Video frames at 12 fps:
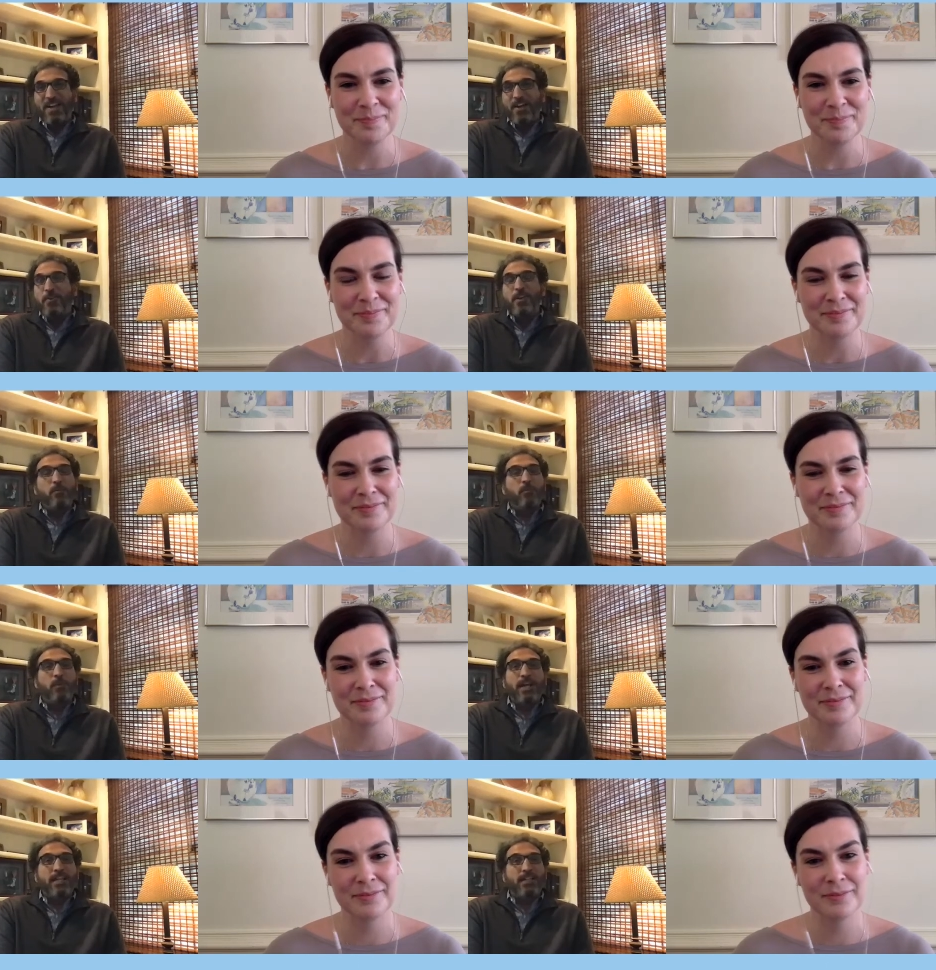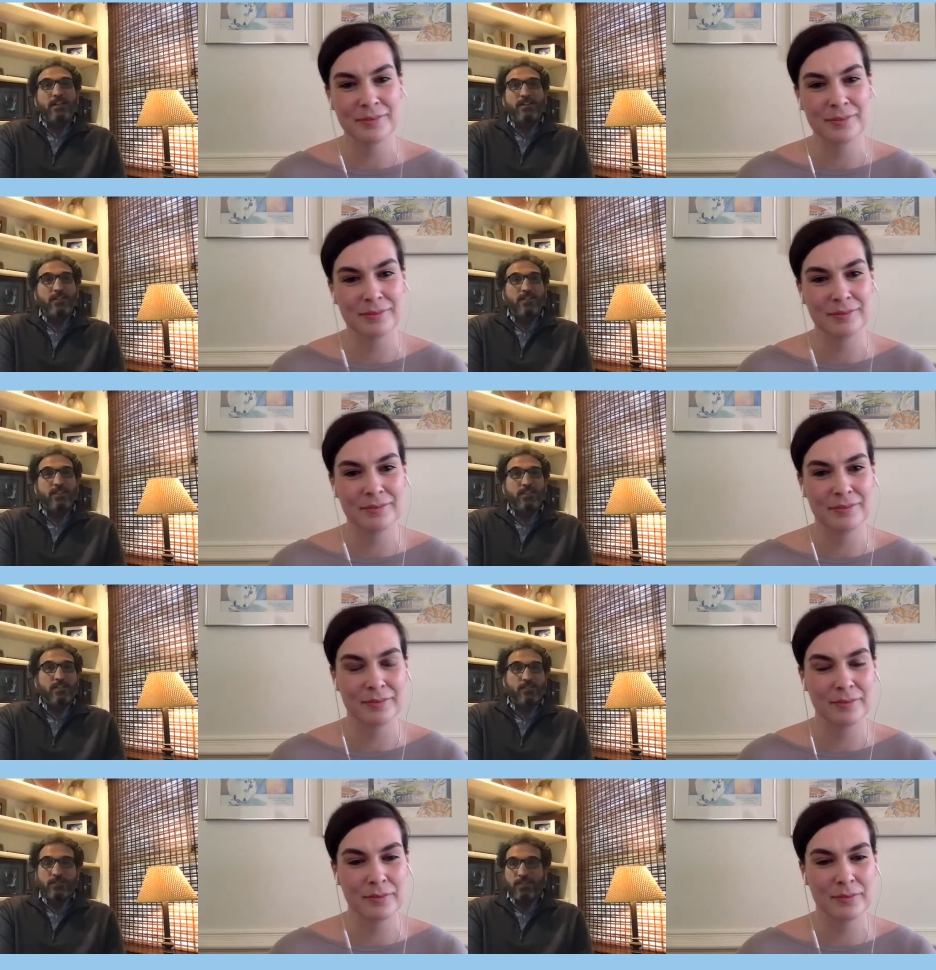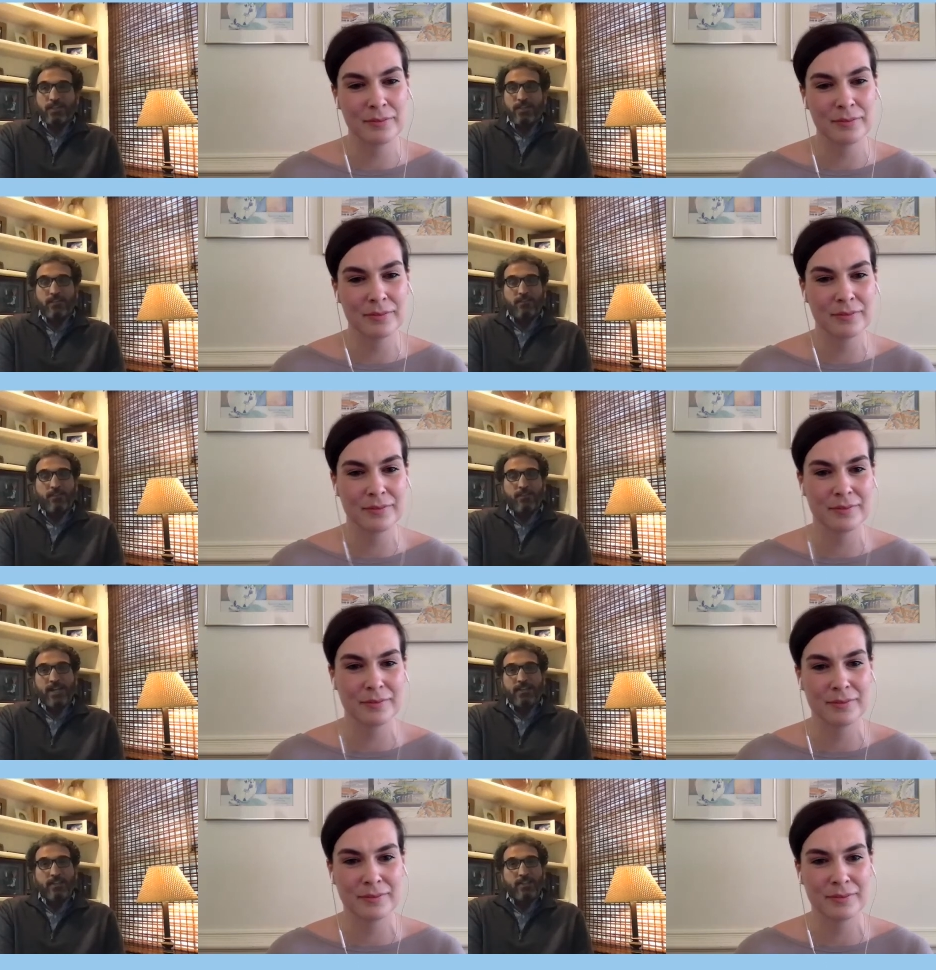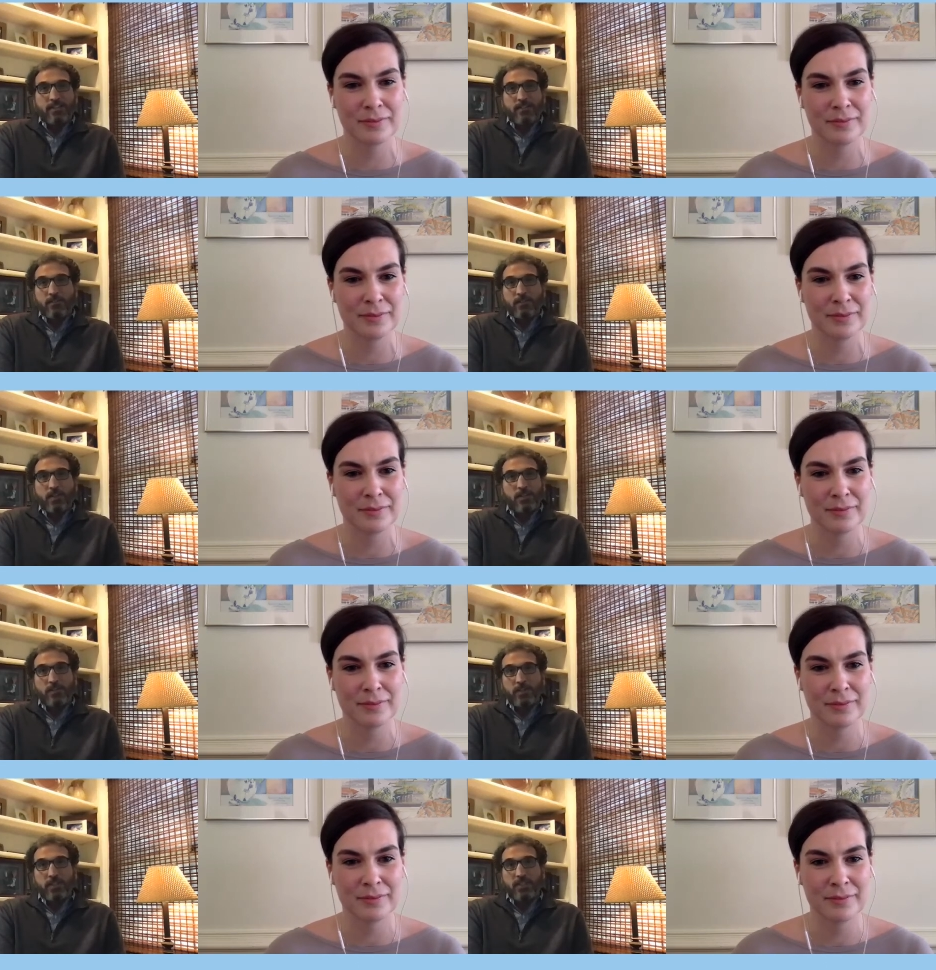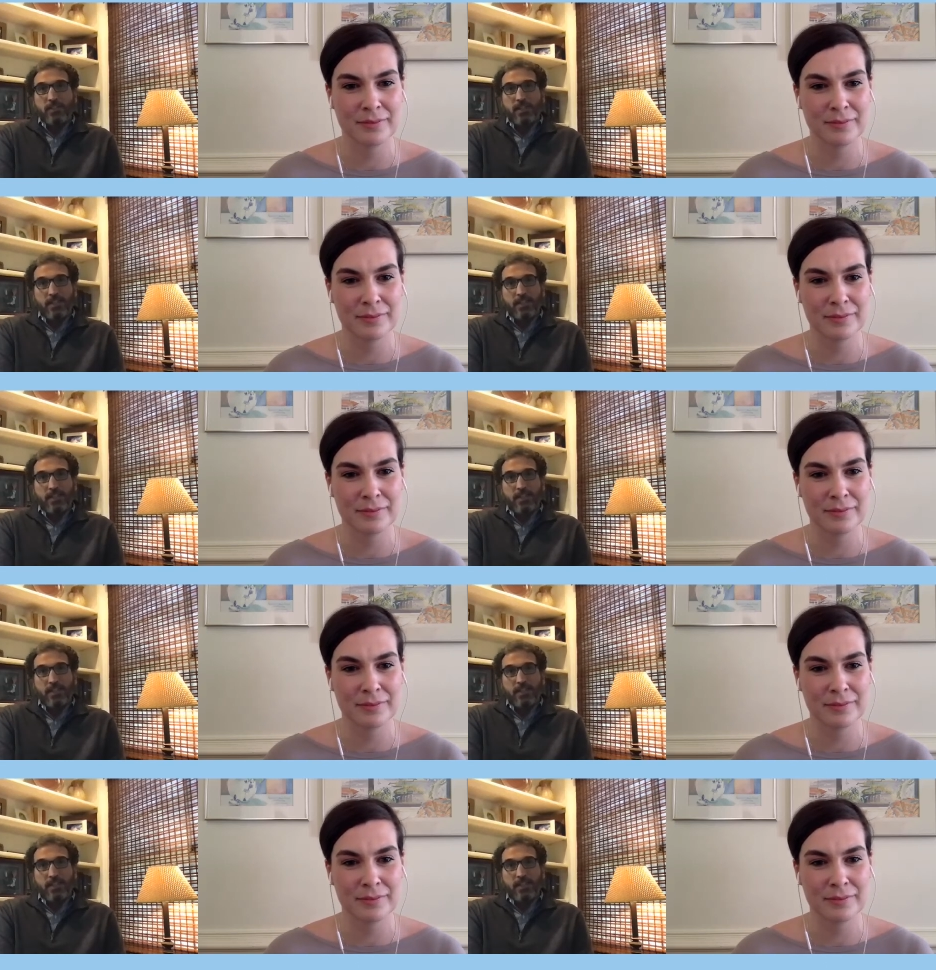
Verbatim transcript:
Speaker 1: no, what I love is is uh, the fact that NC Free is doing this.